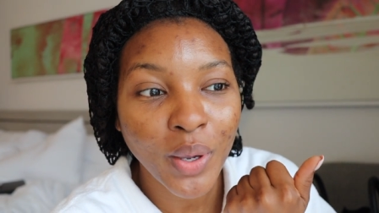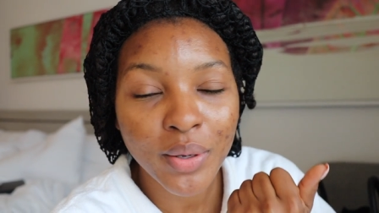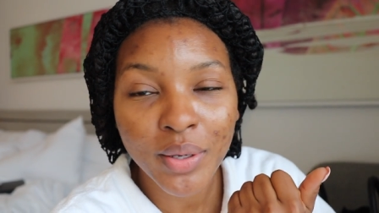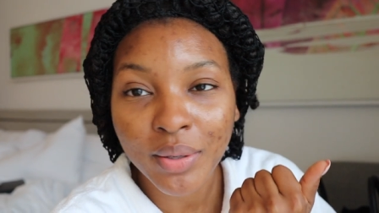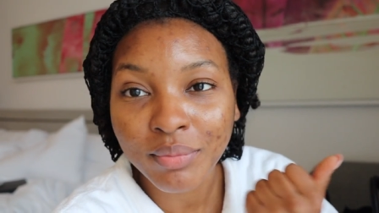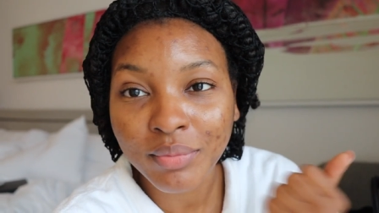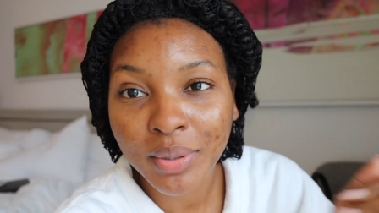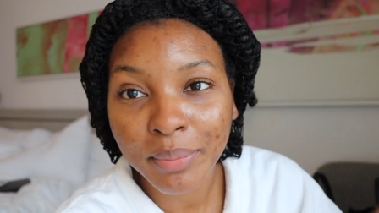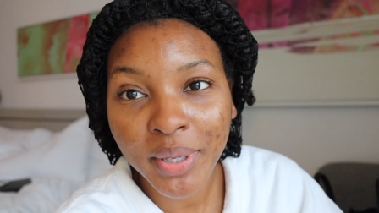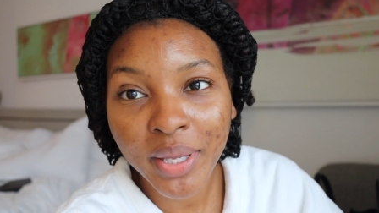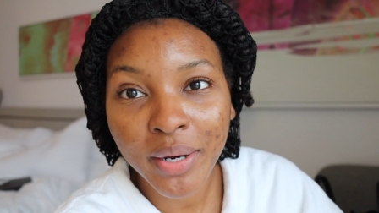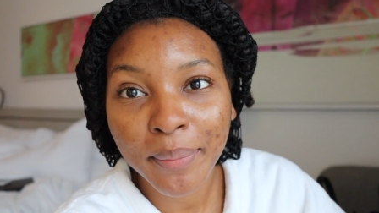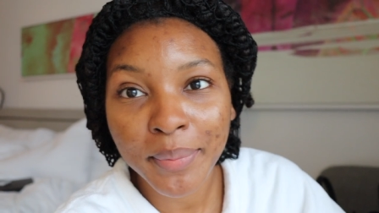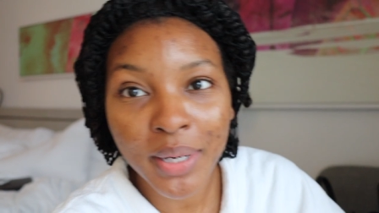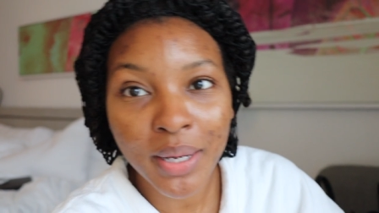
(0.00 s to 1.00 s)
yeah let me get
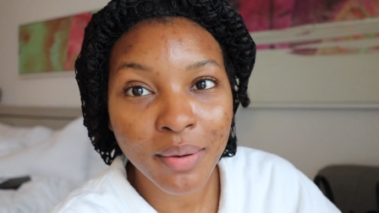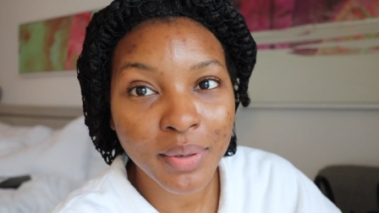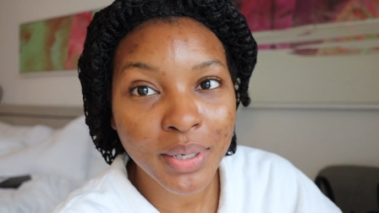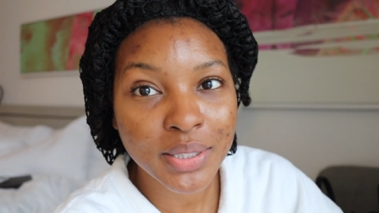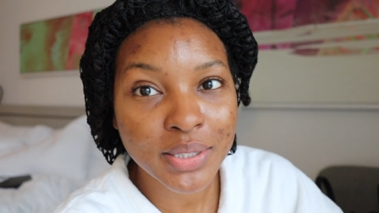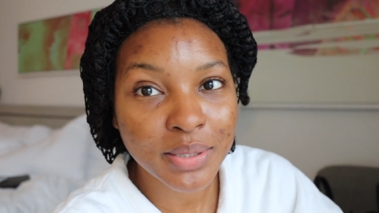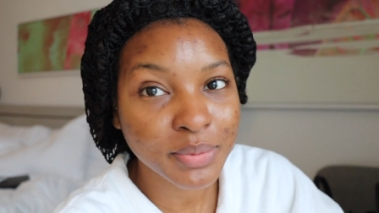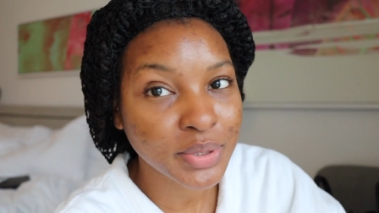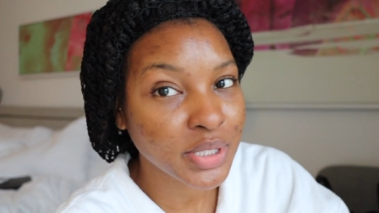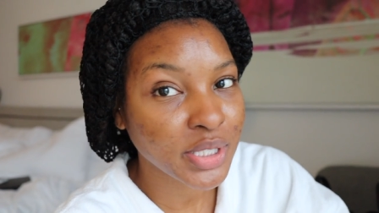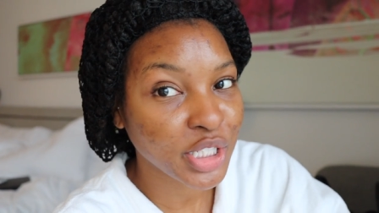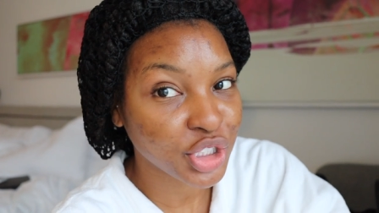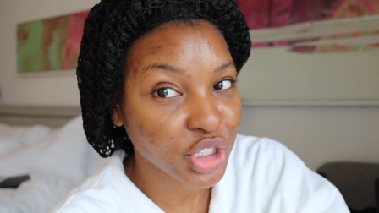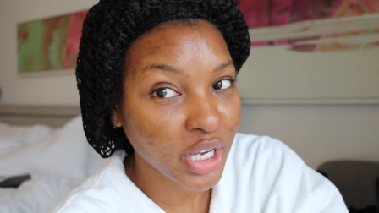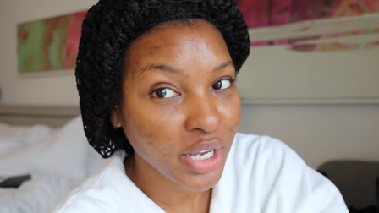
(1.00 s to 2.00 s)
up now because i'm just
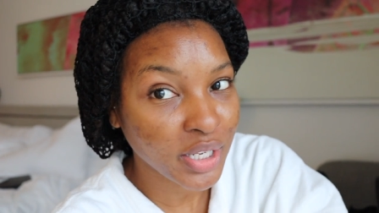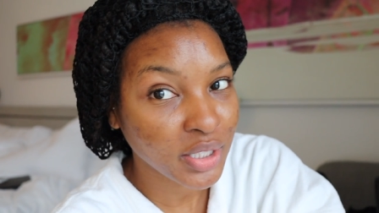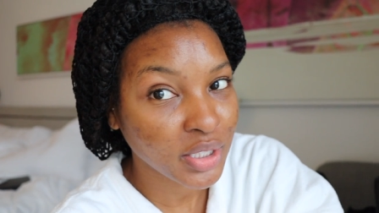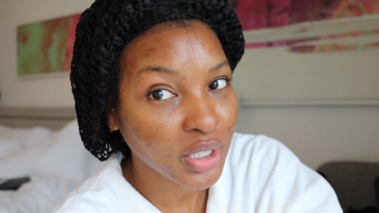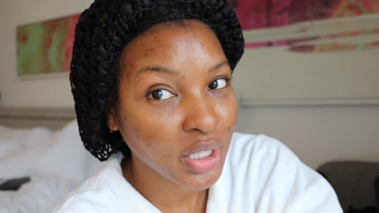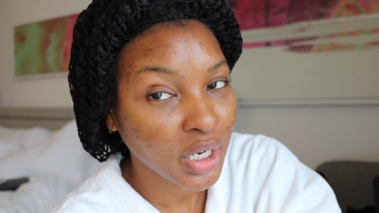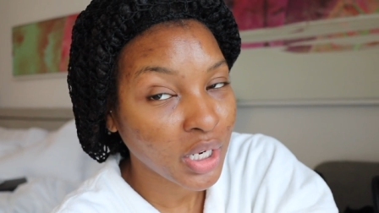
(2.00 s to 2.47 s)
here chatting